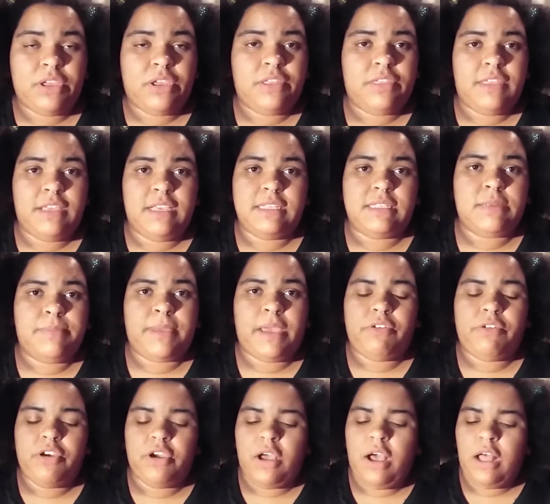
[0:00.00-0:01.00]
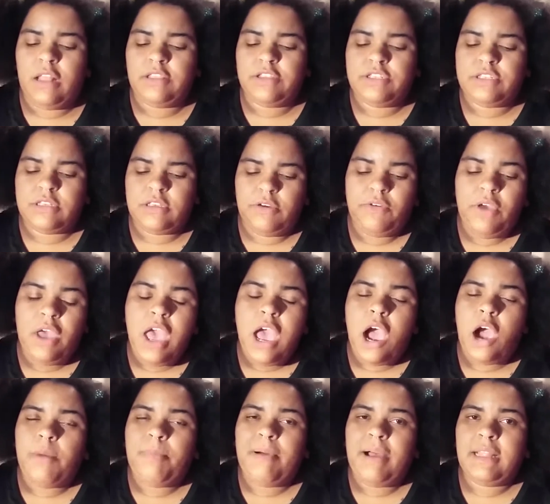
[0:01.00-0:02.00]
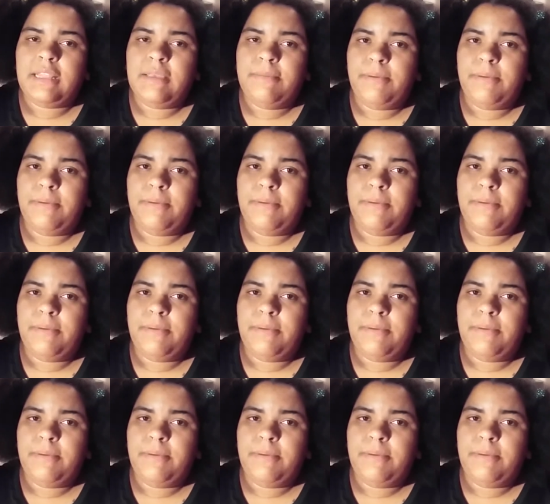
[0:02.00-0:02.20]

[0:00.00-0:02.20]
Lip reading: good things about her collars, so I'll probably